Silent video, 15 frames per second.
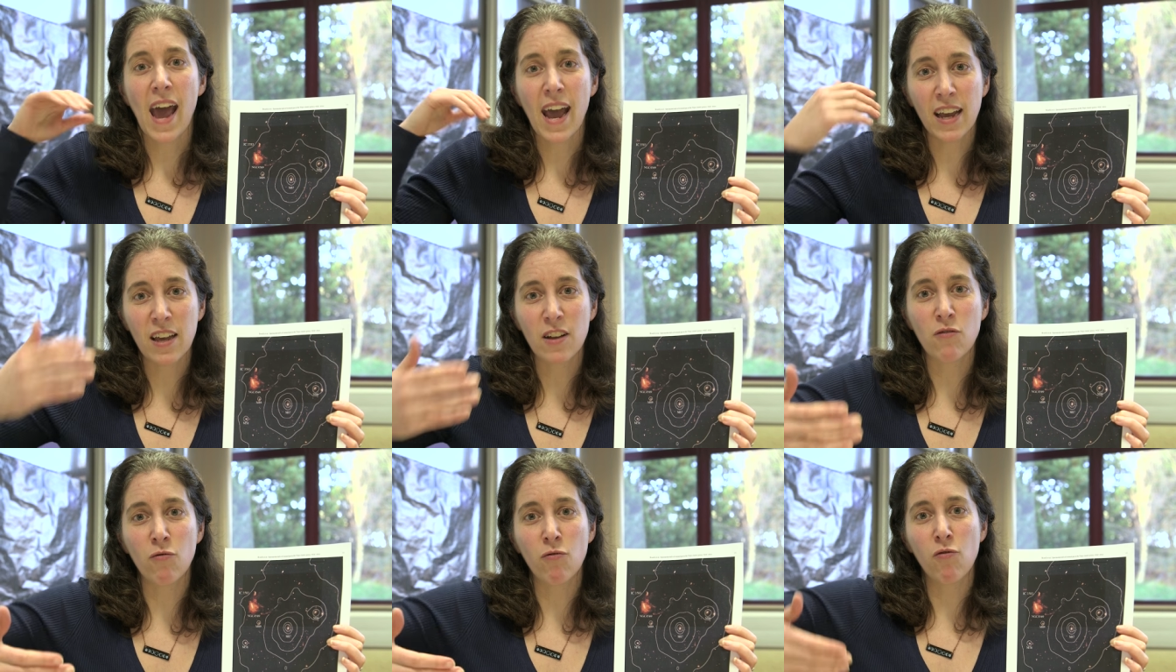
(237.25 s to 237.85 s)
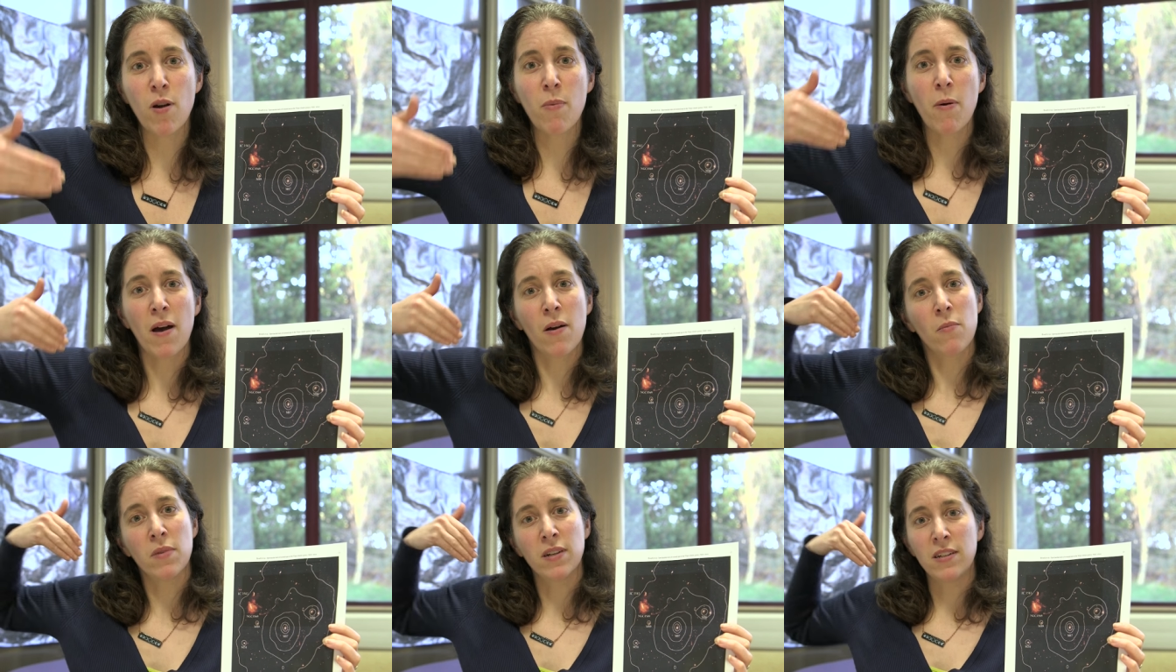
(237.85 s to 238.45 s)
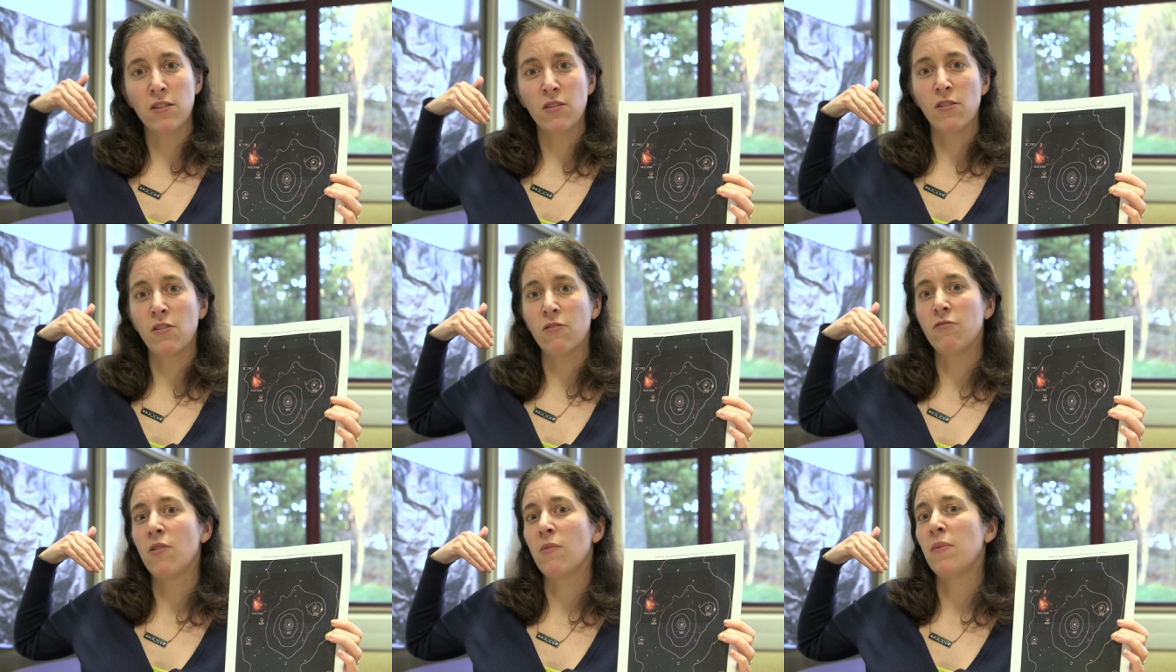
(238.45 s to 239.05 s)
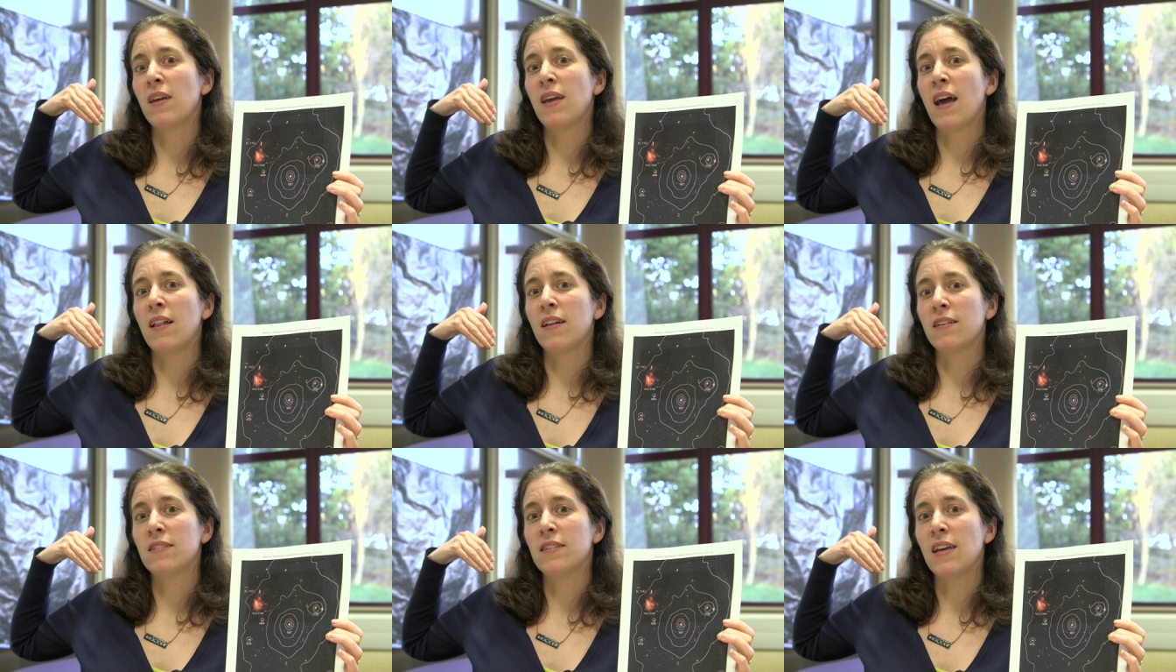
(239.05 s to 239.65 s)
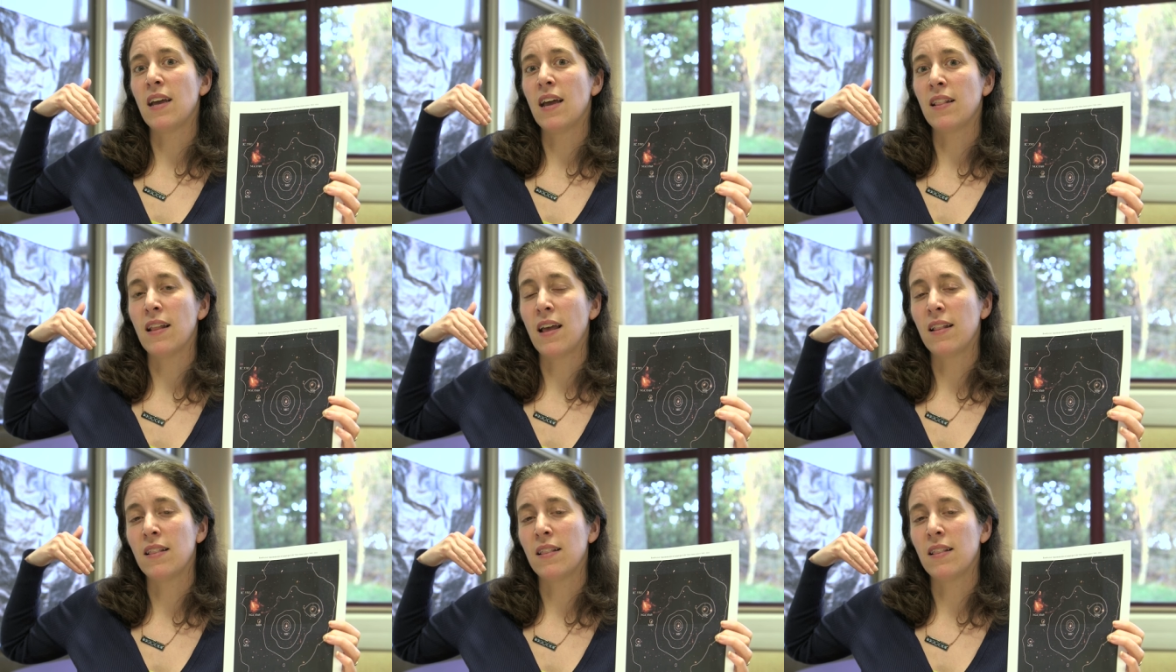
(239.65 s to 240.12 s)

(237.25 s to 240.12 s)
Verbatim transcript: and can rip out material from the galaxy and,